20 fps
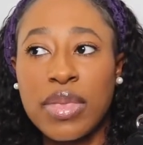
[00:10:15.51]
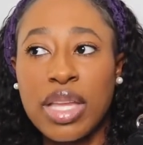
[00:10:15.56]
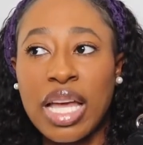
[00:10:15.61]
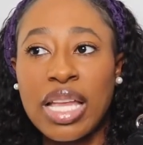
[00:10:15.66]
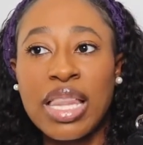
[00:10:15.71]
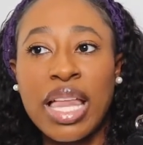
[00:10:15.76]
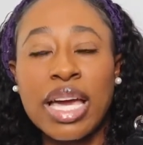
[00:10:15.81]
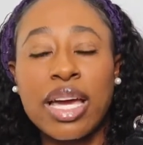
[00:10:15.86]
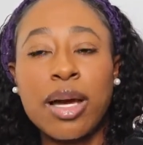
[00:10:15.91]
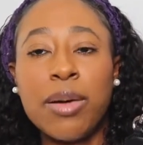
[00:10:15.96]

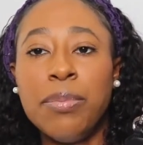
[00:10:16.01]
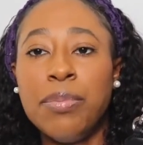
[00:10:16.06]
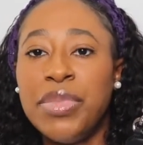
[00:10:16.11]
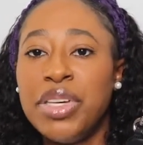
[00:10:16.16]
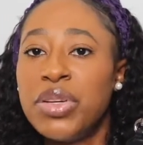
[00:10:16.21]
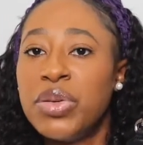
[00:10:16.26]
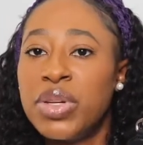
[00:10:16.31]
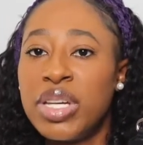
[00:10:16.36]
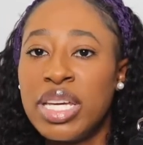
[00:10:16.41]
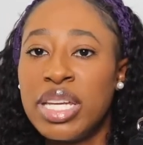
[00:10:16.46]
like a
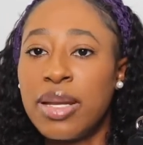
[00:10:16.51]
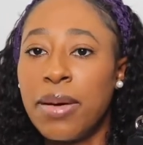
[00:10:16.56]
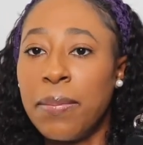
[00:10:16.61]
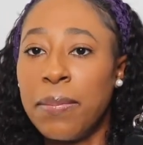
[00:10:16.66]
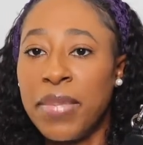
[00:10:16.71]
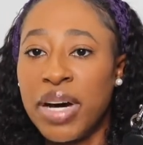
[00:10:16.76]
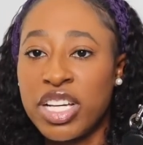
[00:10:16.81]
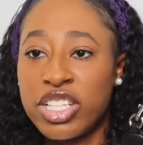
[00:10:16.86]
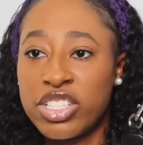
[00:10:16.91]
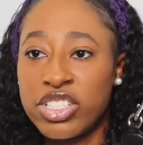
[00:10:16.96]
muted
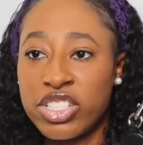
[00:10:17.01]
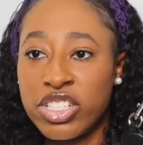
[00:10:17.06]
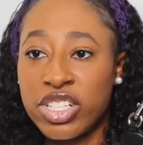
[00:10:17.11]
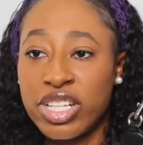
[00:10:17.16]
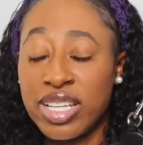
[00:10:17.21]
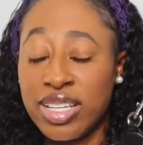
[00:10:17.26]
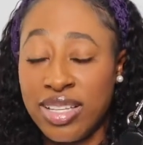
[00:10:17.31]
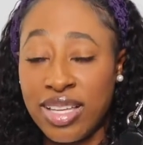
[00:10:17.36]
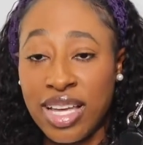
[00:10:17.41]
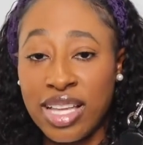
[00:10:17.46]
mustard
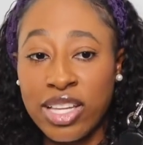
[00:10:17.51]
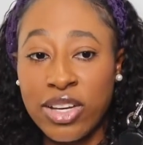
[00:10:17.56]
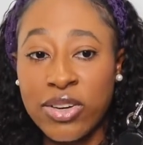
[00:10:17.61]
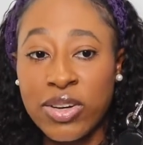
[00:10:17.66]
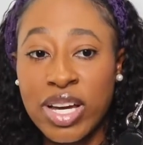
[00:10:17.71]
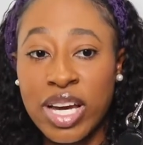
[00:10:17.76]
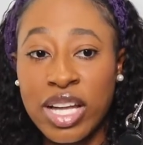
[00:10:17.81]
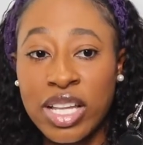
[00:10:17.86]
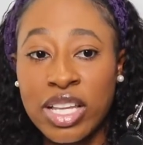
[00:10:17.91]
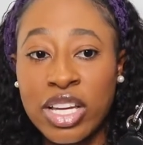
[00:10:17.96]
yellow
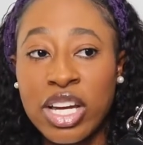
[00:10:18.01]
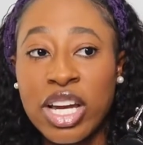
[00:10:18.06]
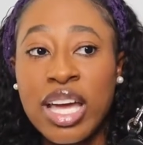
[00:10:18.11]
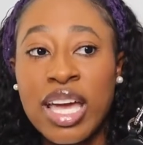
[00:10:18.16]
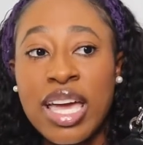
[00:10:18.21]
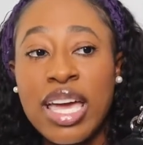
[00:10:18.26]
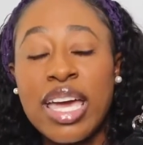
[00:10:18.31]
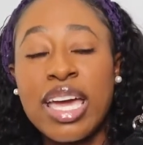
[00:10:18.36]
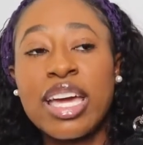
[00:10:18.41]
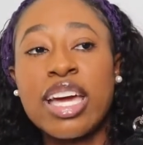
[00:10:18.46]
color.
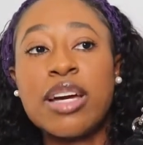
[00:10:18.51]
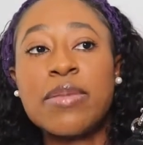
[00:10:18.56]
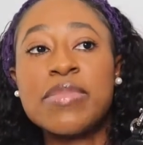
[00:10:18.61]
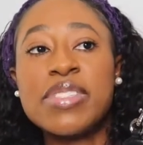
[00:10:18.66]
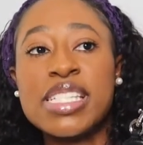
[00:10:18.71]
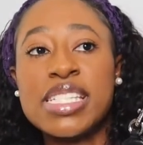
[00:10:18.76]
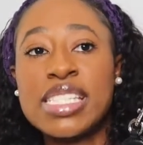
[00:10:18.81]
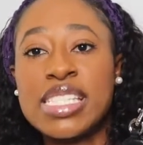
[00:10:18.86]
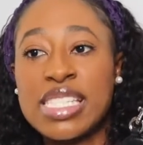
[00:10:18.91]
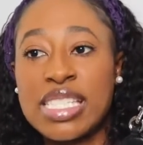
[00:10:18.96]
It
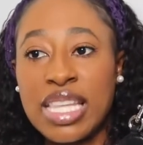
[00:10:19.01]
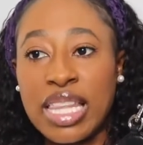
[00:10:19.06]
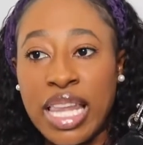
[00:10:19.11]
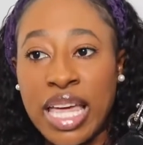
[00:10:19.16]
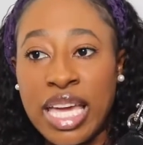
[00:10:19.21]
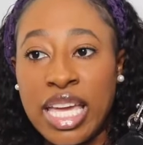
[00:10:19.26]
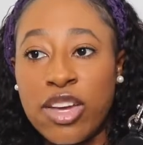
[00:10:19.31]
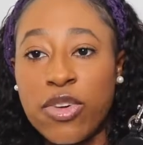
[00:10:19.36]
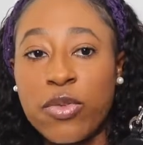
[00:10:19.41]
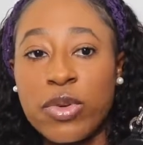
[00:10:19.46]
comes in
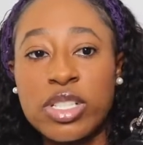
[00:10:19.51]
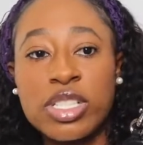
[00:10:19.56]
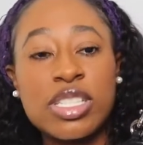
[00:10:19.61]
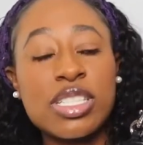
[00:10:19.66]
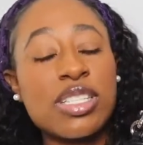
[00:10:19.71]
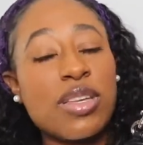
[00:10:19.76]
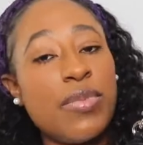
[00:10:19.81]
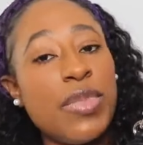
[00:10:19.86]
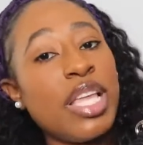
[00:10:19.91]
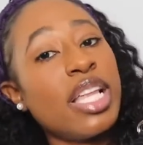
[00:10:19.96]
slate, which
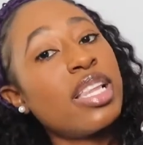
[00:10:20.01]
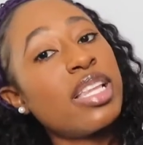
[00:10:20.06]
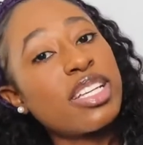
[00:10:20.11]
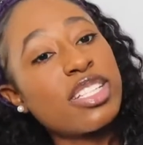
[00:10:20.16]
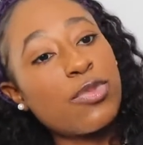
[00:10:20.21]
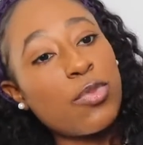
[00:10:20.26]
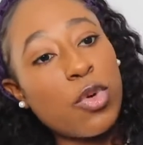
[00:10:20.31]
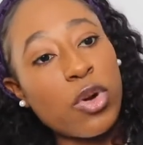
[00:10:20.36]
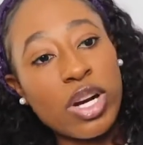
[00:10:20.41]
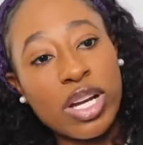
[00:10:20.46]
to me
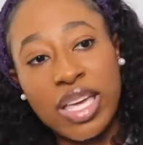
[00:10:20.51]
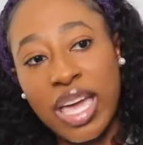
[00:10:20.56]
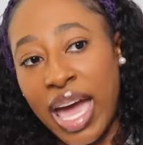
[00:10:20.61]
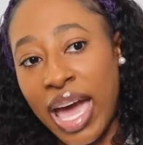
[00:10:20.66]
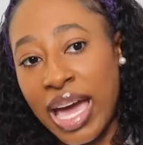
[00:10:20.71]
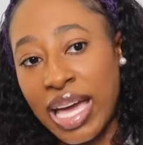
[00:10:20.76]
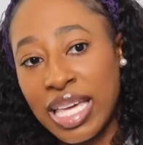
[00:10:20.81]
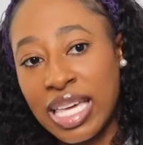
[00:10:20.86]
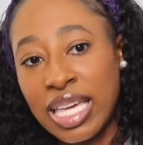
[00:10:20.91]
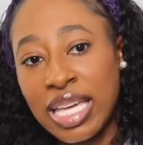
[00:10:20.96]
looks more
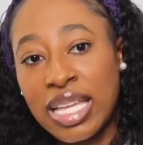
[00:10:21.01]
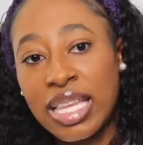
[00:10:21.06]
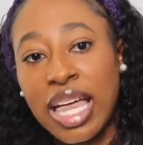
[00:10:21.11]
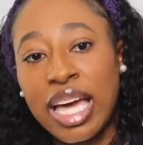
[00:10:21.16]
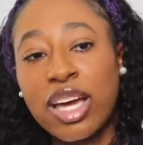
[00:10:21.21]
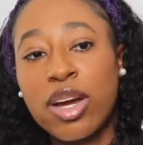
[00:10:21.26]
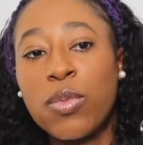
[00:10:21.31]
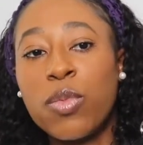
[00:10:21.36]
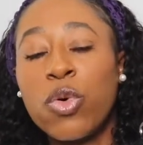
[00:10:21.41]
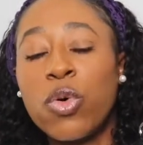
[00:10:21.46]
khaki,
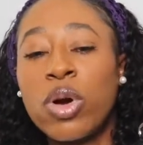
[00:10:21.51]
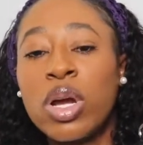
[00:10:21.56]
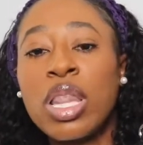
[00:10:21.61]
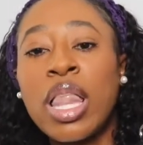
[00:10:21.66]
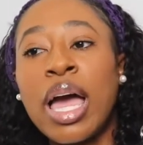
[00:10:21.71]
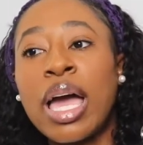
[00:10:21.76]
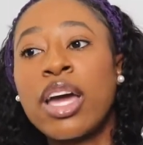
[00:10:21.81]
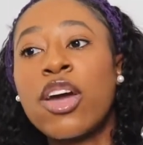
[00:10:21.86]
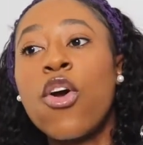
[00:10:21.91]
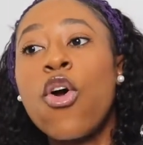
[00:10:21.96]
like a more
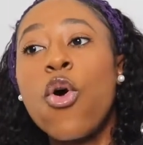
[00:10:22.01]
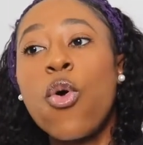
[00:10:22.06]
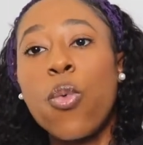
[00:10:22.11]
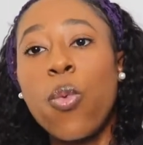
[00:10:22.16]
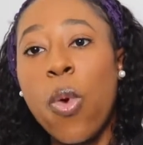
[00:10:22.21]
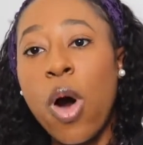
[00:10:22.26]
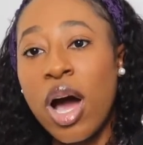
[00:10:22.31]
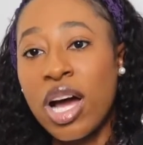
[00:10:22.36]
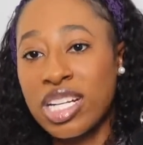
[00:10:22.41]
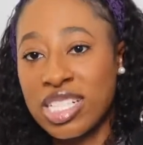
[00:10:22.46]
like
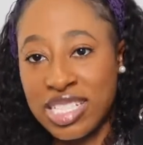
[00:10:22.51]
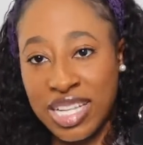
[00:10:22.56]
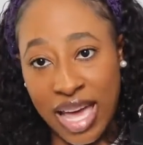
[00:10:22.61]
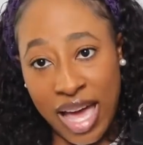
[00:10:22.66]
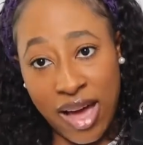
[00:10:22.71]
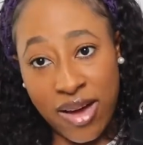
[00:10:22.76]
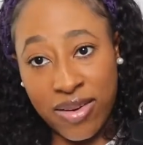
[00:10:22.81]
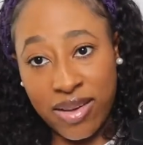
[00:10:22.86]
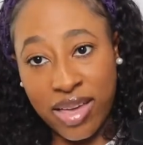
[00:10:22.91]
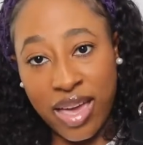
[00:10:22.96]
washed
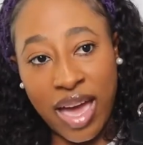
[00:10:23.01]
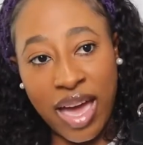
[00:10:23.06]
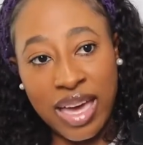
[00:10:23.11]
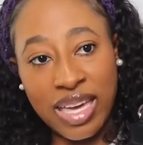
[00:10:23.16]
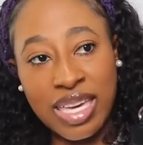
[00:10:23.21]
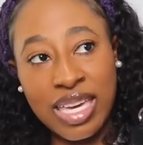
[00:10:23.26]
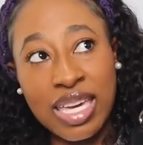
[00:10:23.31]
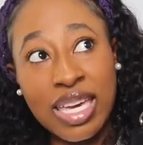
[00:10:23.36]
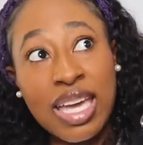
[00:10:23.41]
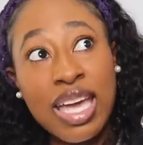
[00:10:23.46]
out
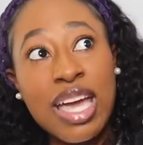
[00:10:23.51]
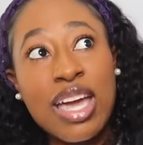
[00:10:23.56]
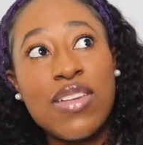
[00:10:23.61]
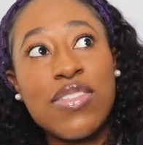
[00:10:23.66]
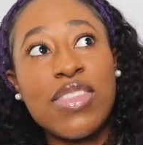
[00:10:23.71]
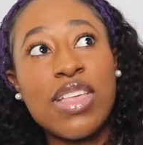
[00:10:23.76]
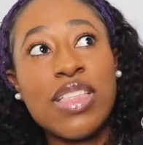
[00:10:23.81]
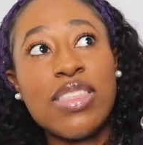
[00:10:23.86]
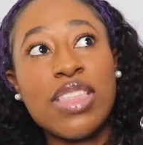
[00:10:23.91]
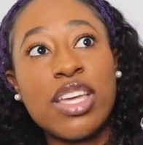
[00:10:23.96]
khaki.
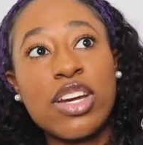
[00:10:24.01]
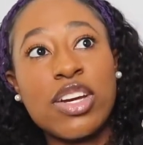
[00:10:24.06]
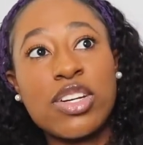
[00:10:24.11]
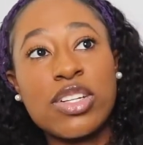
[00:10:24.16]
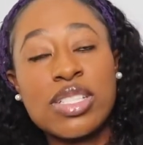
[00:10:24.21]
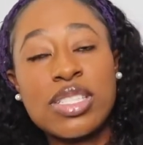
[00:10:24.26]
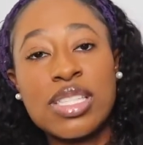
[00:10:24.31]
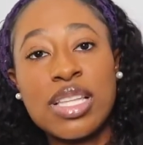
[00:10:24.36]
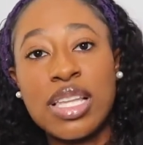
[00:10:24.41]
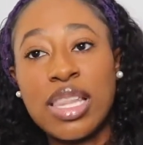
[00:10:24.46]
Then
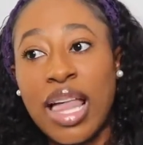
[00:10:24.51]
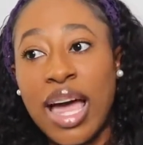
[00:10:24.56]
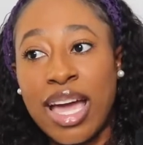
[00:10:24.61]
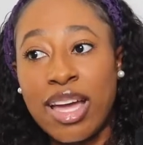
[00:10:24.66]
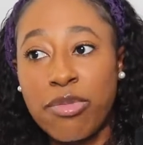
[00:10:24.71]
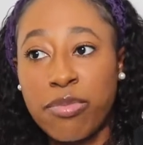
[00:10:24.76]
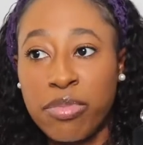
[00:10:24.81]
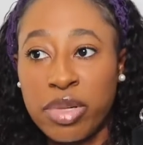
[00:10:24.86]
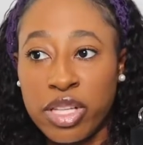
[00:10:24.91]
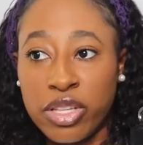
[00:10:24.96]
there's the
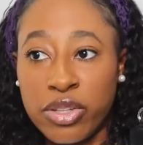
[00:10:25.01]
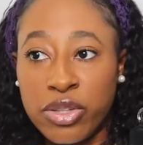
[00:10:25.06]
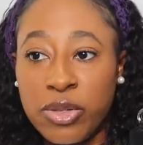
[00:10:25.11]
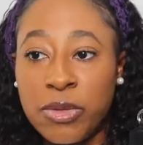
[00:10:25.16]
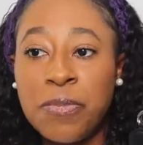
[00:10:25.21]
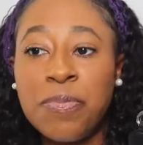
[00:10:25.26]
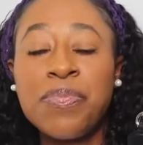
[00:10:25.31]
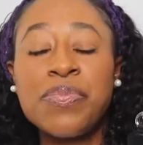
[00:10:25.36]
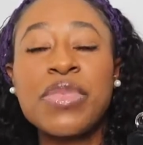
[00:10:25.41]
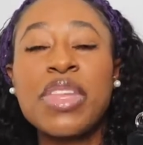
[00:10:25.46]
light
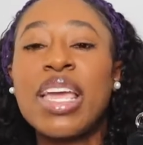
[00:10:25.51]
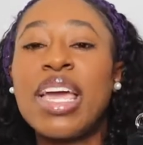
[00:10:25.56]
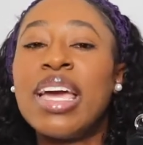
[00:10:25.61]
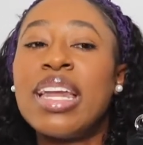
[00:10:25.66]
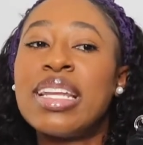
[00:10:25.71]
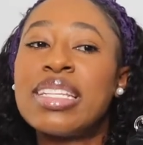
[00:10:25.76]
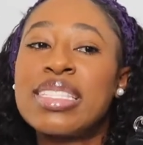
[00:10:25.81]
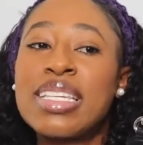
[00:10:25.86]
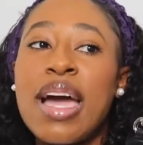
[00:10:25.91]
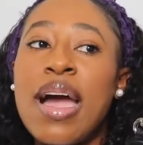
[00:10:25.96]
blue,
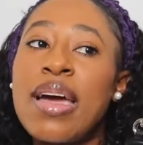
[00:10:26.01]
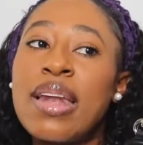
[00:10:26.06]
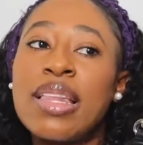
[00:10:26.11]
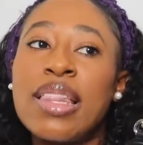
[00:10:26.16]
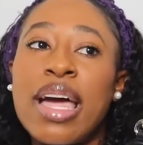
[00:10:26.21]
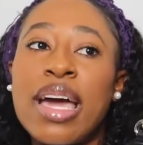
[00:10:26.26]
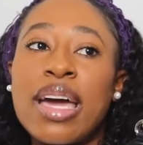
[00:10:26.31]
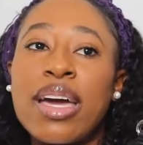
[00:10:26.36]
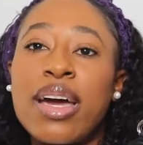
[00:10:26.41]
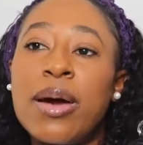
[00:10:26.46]
and it's kind of
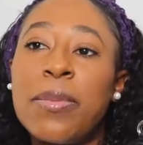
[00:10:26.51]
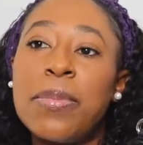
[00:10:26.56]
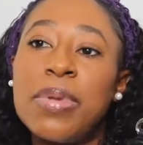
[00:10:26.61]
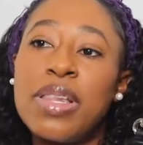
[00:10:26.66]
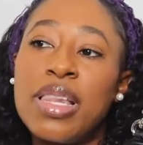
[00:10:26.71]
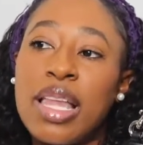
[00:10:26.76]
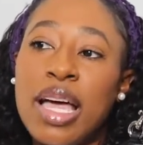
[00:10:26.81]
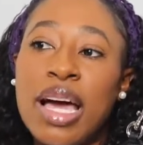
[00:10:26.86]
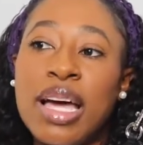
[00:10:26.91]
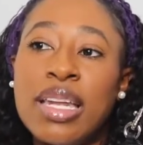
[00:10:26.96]
like a
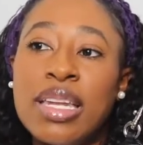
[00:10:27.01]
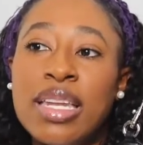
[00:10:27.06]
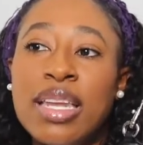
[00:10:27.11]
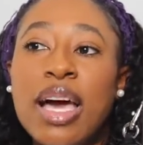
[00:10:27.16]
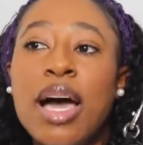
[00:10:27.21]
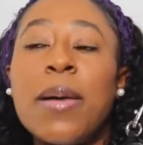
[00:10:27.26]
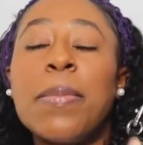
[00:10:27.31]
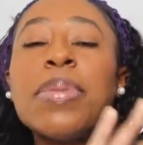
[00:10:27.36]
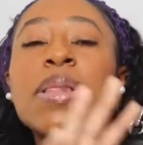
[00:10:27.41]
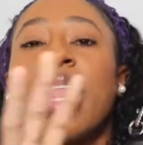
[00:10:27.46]

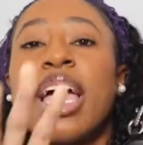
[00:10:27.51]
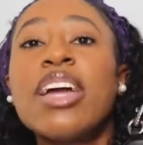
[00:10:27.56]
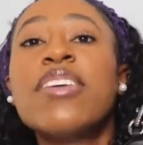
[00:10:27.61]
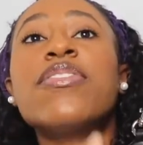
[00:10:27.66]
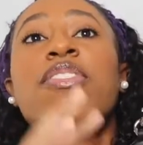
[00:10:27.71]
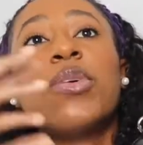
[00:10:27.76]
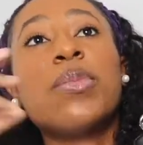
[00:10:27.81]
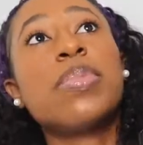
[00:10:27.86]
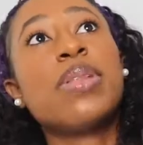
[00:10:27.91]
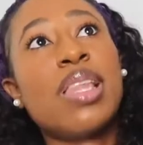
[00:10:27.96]

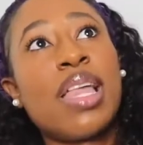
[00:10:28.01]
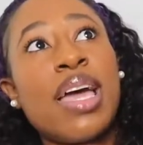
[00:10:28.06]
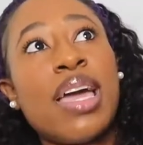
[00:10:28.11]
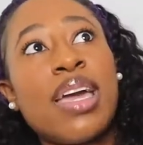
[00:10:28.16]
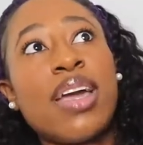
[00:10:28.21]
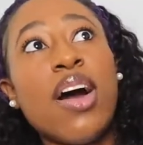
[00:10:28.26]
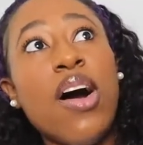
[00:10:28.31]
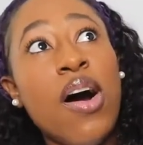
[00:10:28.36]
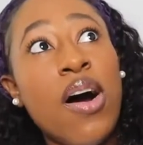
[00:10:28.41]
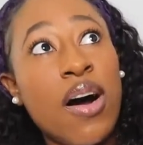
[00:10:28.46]
playful
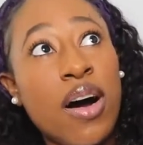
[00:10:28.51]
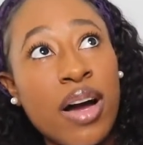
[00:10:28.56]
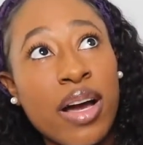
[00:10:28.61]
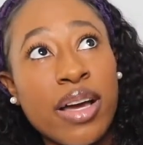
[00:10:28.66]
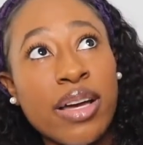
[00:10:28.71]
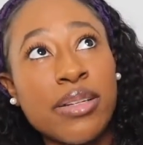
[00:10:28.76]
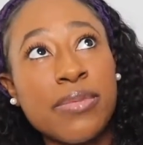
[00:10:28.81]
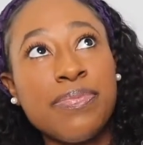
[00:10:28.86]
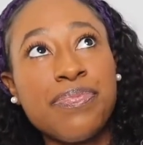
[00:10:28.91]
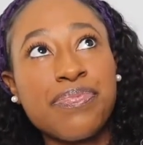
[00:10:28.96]
play
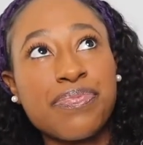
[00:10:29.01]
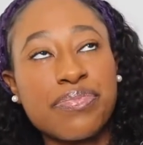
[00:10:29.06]
on,